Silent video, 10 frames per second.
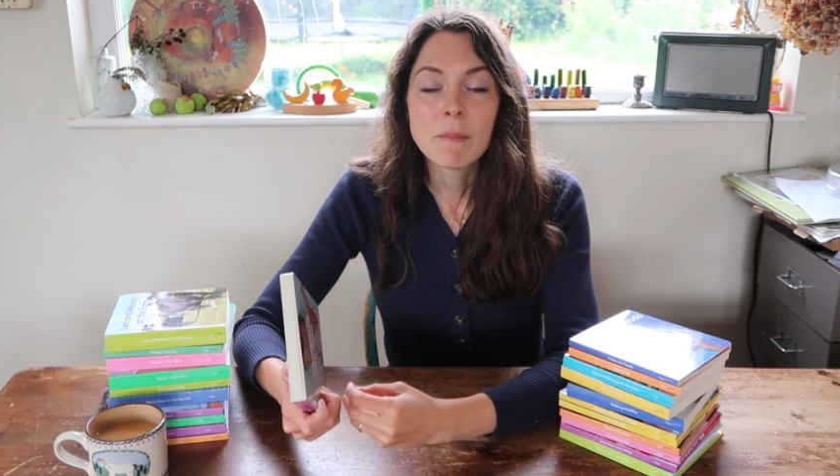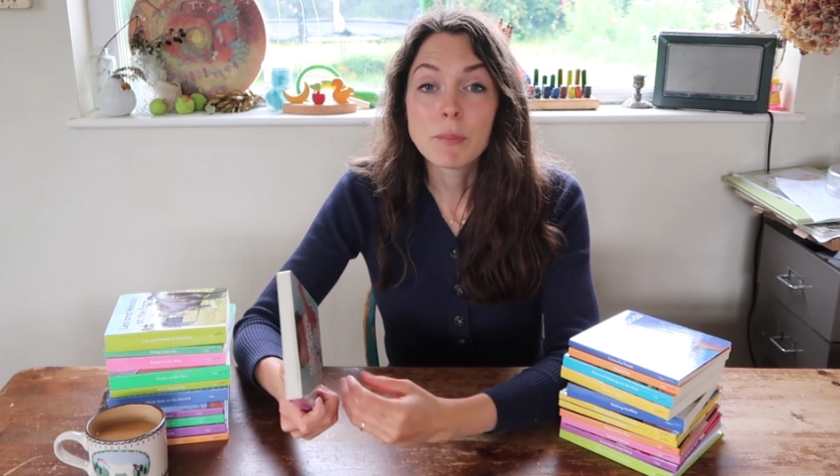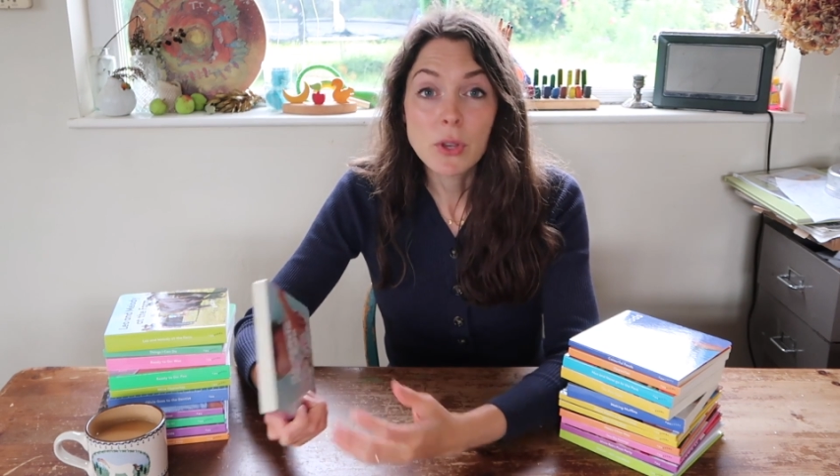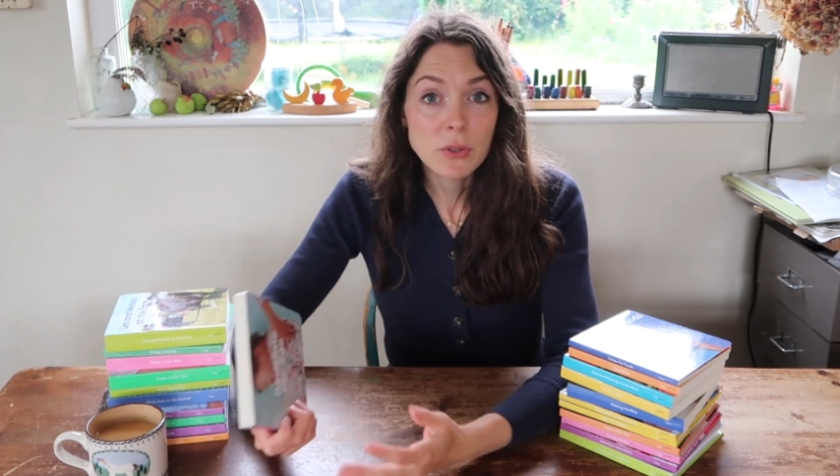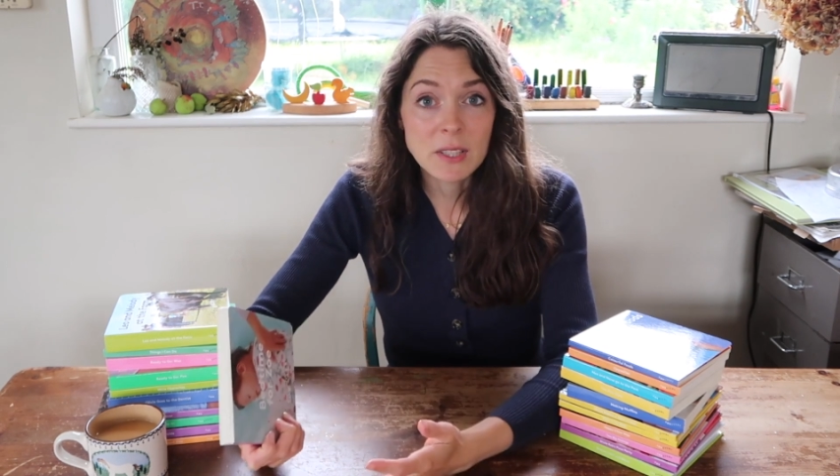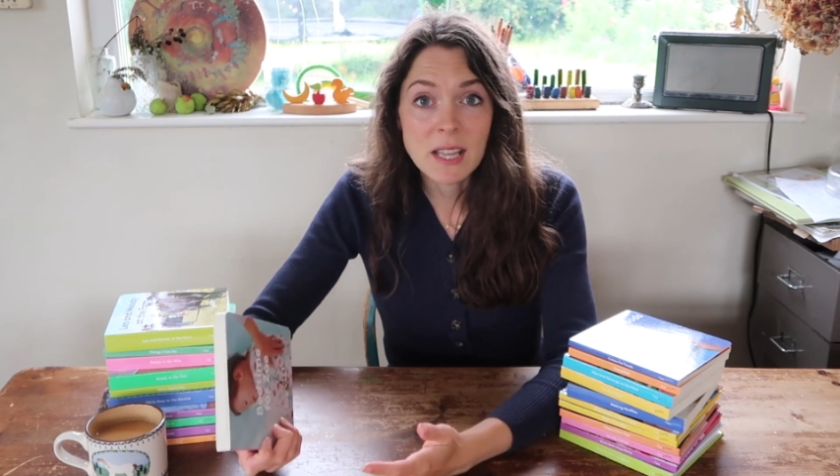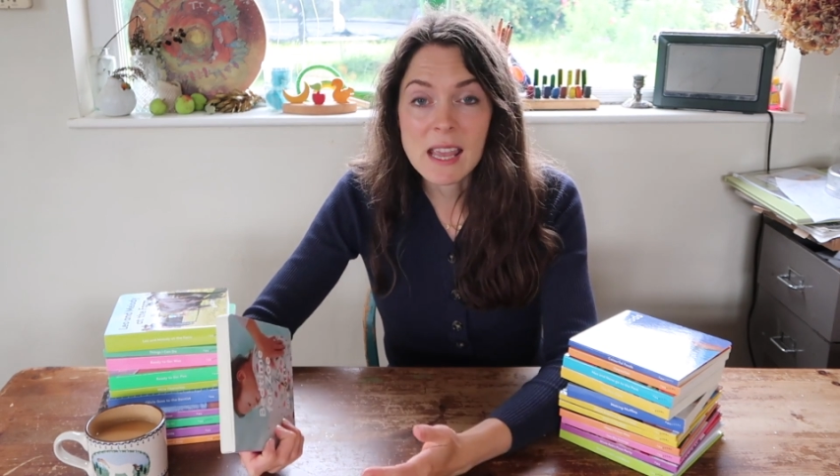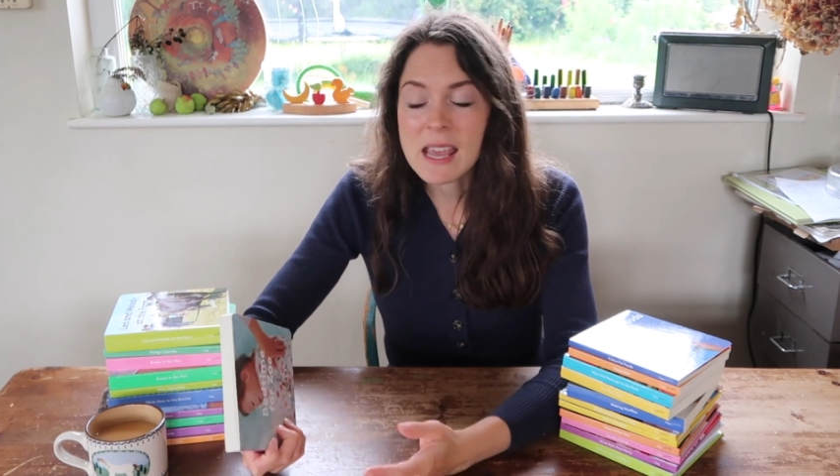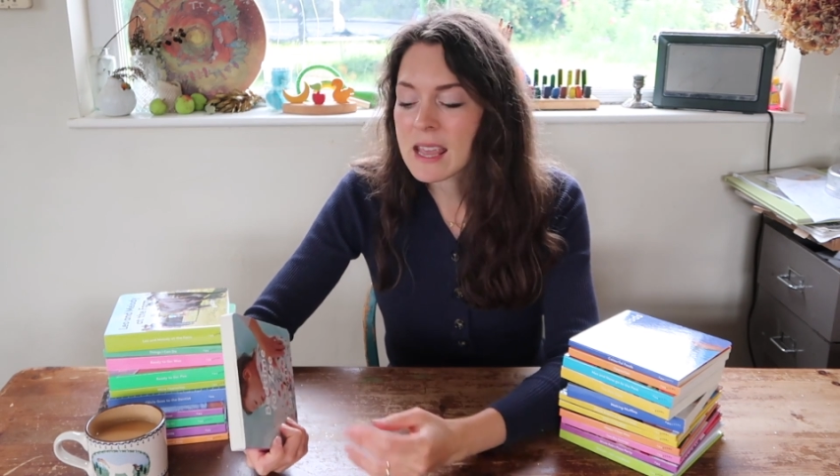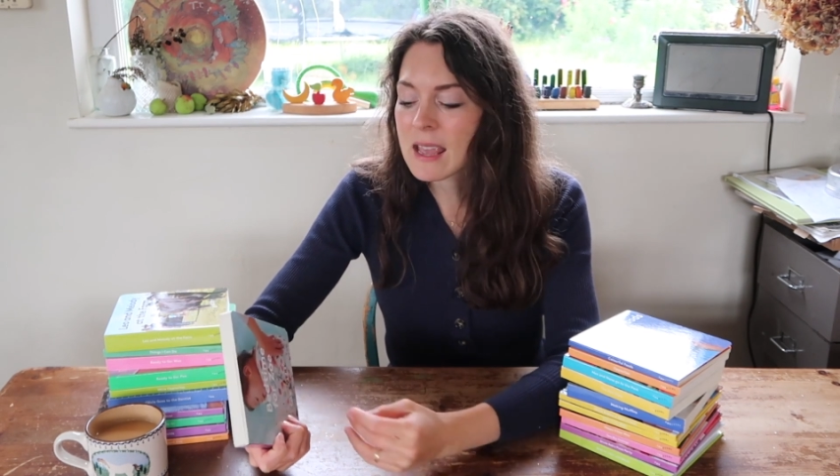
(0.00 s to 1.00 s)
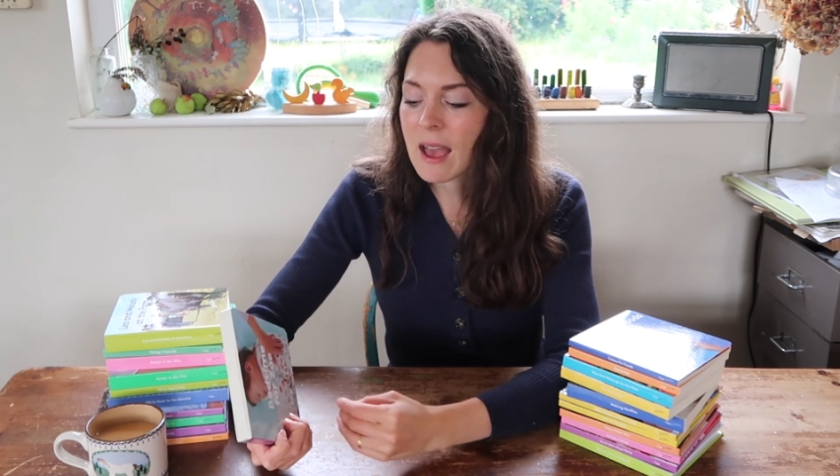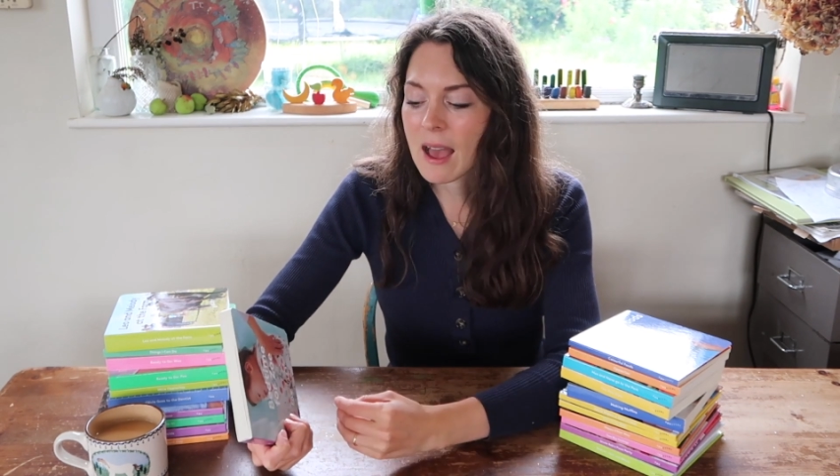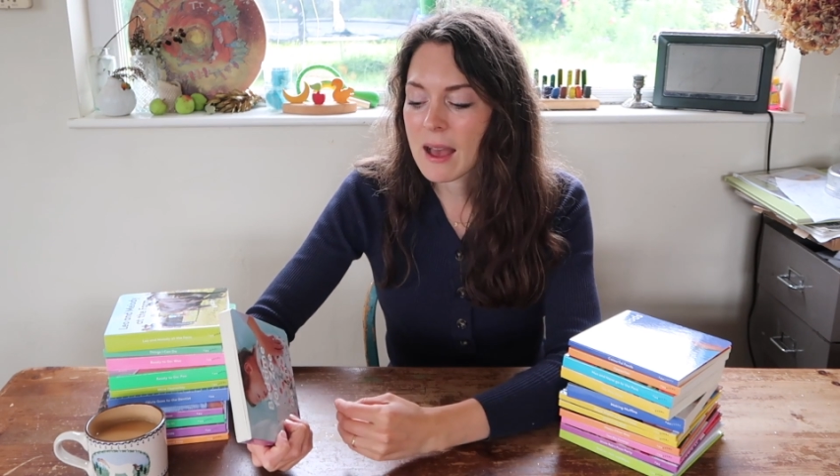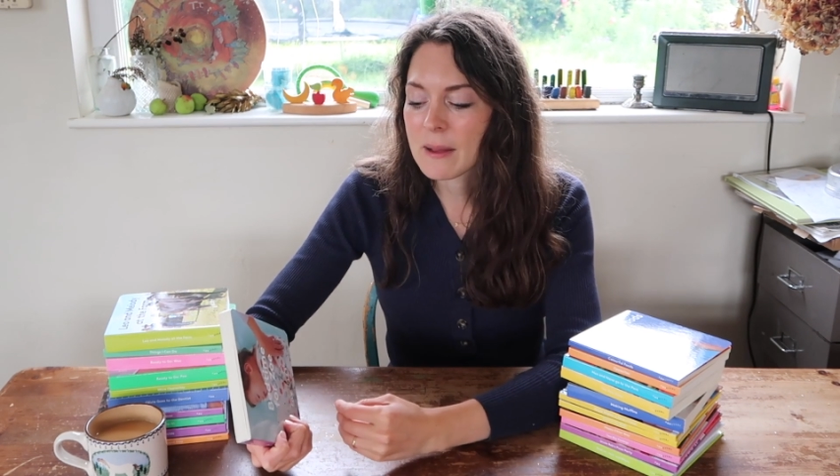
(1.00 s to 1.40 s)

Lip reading: beauty.